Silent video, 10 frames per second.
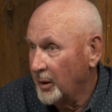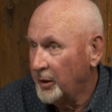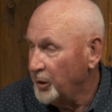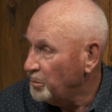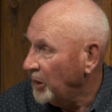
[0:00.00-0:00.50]

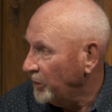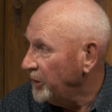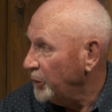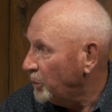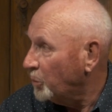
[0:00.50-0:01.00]
the
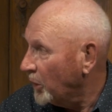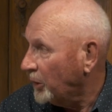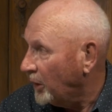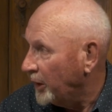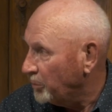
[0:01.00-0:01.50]
ability to
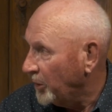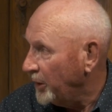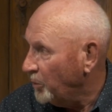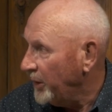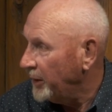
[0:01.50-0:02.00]
work on them right
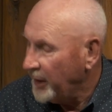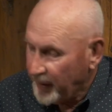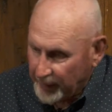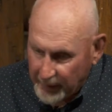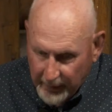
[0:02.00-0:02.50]
away. They
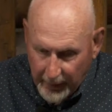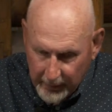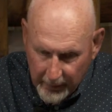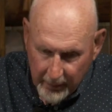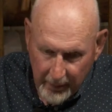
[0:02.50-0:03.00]
had to take
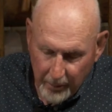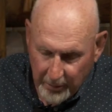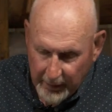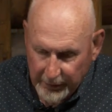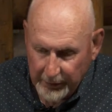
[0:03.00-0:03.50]
their
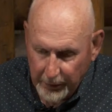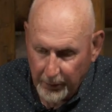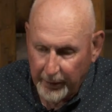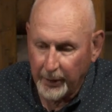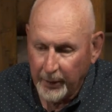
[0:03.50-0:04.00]
place in the
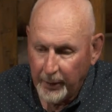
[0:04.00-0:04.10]
order.